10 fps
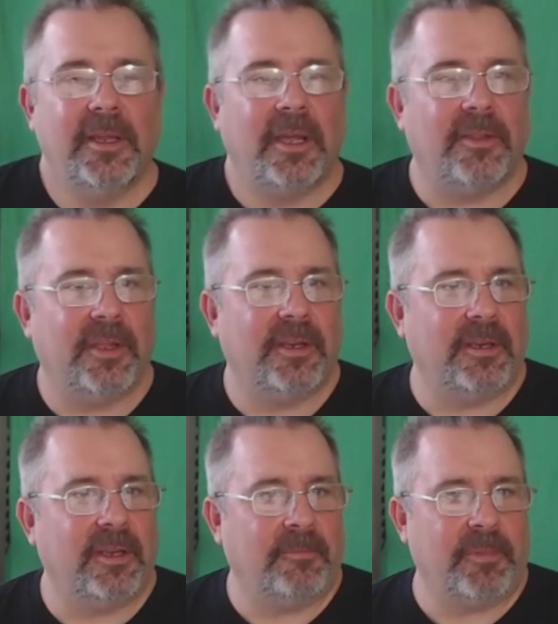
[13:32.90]
and then
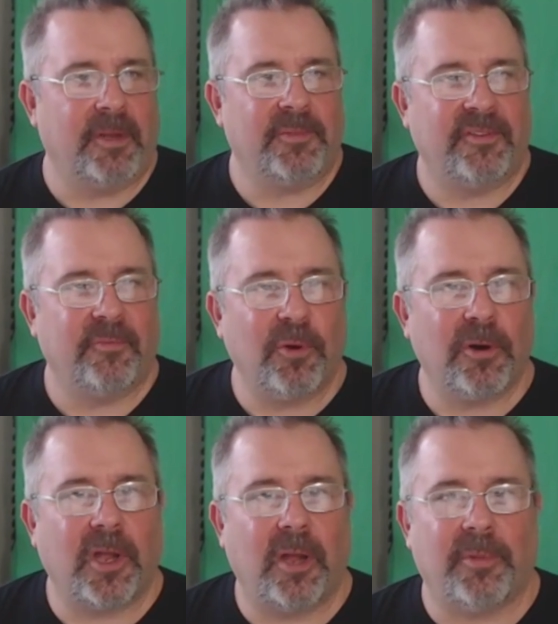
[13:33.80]
it becomes even
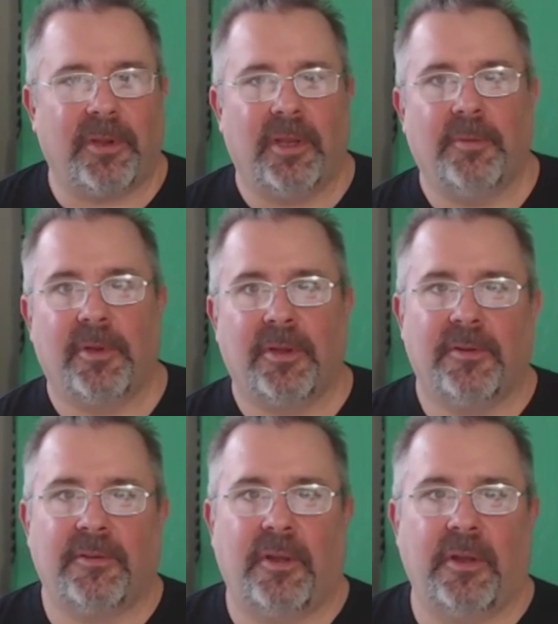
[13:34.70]
more complicated
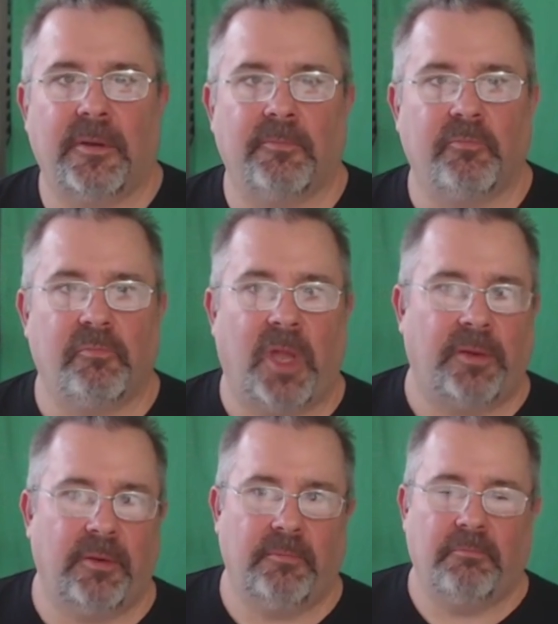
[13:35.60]
because not
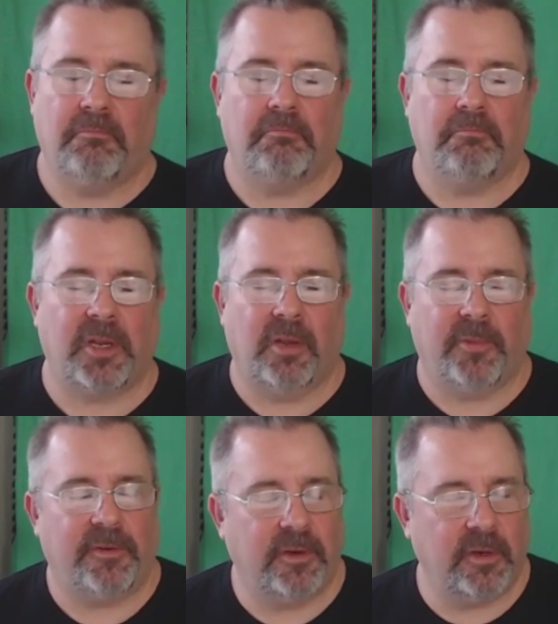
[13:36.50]
my
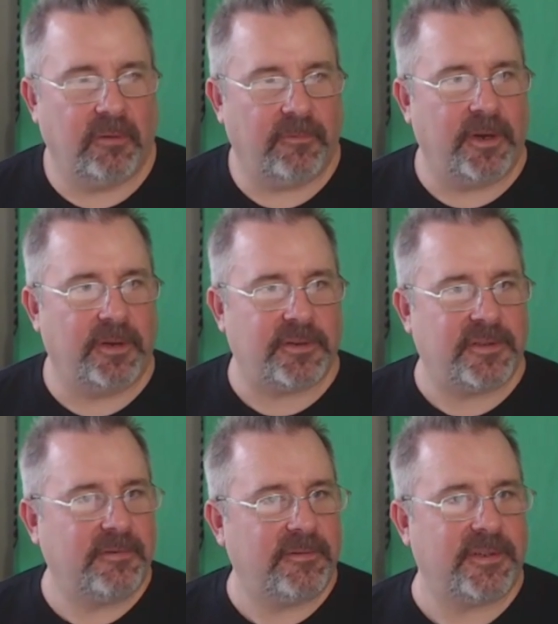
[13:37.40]
company's in financial
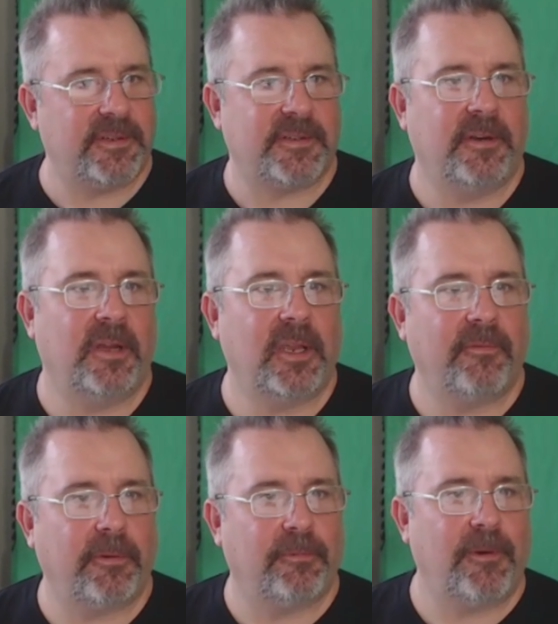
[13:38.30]
services, so now you have
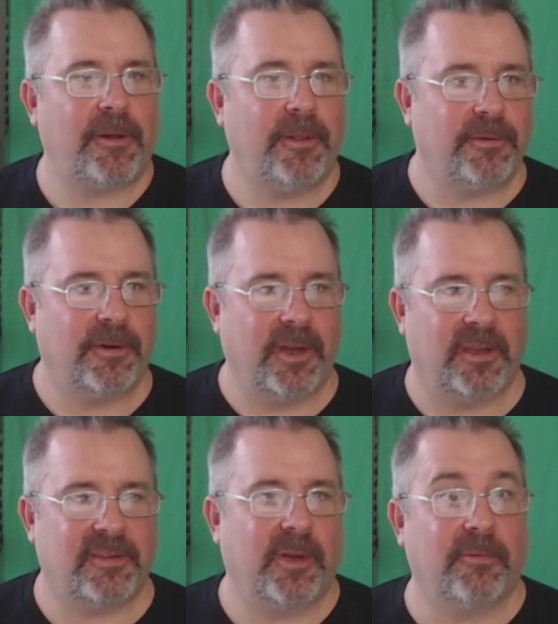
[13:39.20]
a regulatory
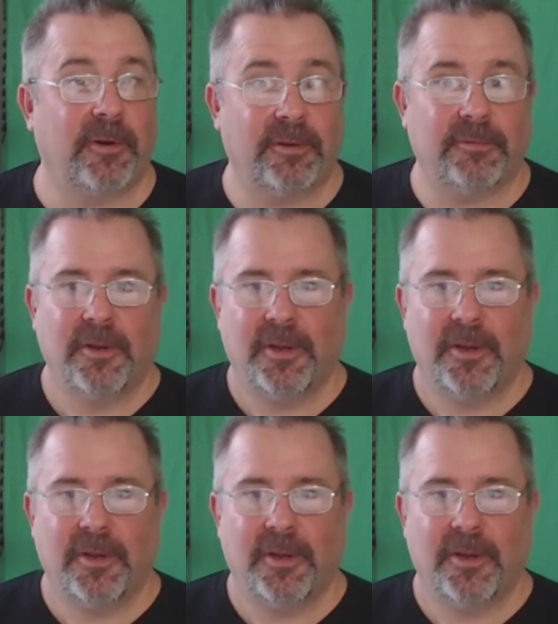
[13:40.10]
aspect where you,